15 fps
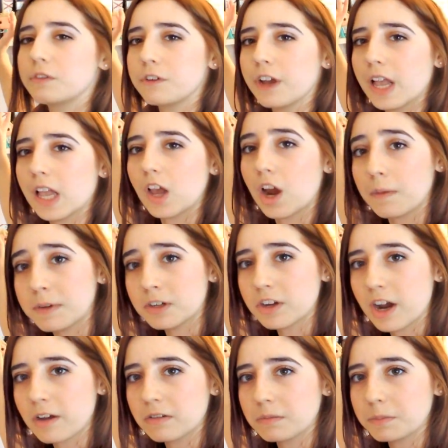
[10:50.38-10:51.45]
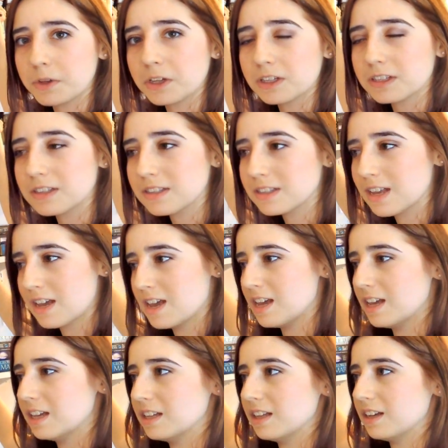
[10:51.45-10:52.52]
Jennifer L. Armentrout books.
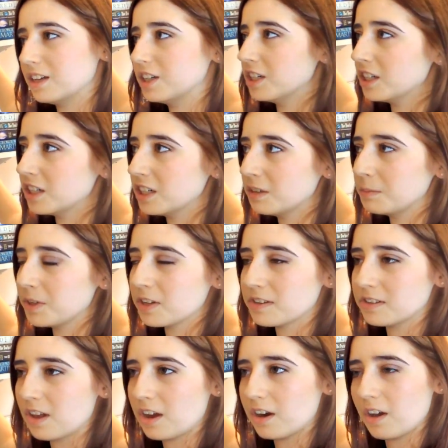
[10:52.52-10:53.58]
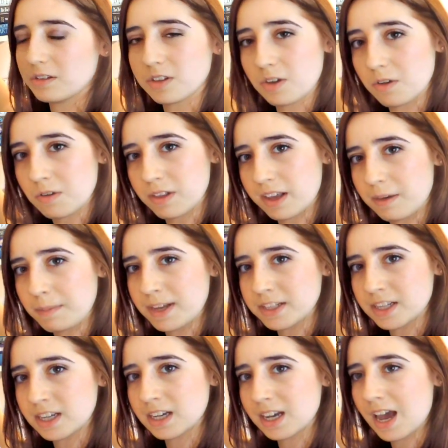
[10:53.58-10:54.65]
Her books are also like
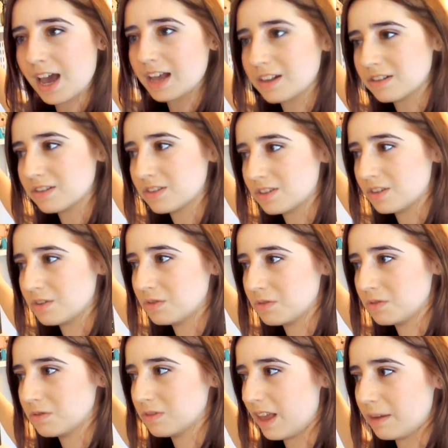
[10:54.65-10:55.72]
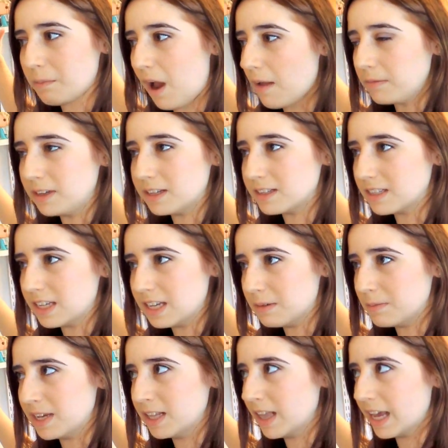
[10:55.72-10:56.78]
amazing, as you like probably
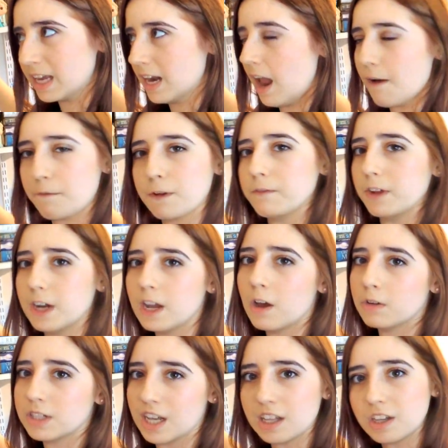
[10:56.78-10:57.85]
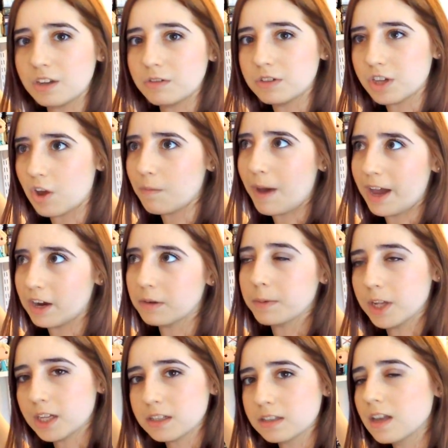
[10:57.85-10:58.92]
see me like in every video telling you to go buy her
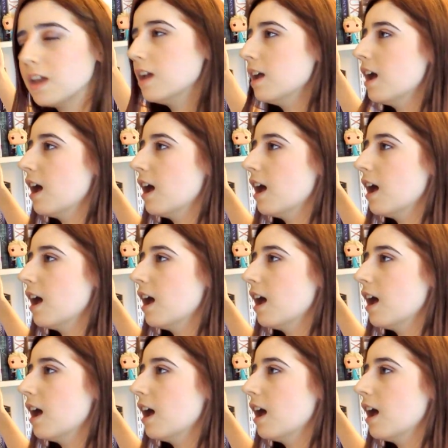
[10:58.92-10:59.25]
books.